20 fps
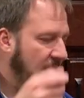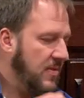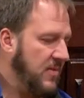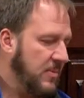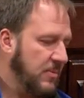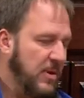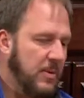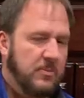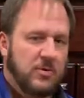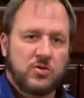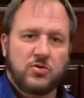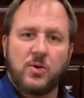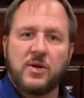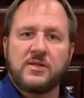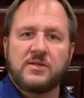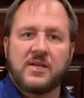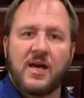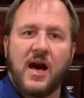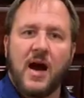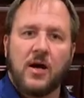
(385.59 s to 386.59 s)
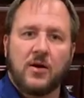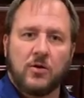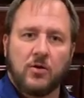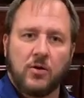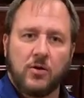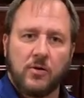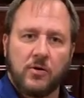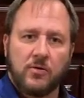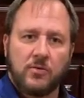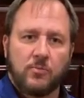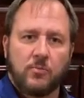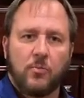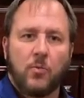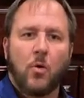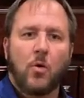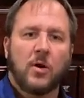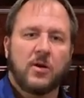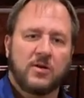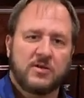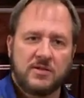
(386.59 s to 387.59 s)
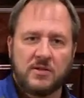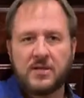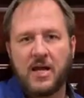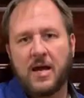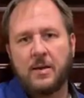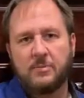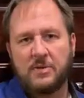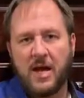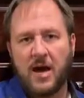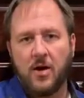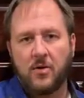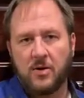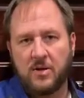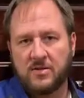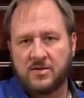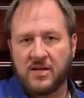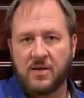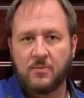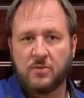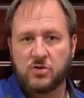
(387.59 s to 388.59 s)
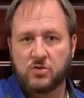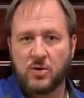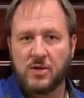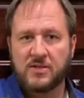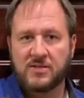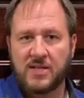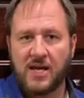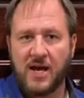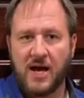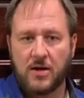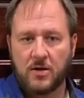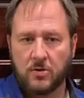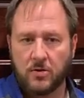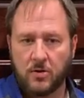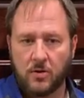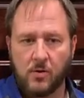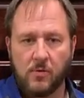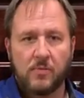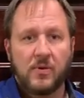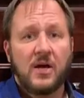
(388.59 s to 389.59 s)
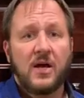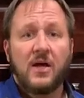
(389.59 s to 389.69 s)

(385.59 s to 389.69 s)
and then give him the treat and say Honolulu. Or lay him down and give him a treat and say Honolulu.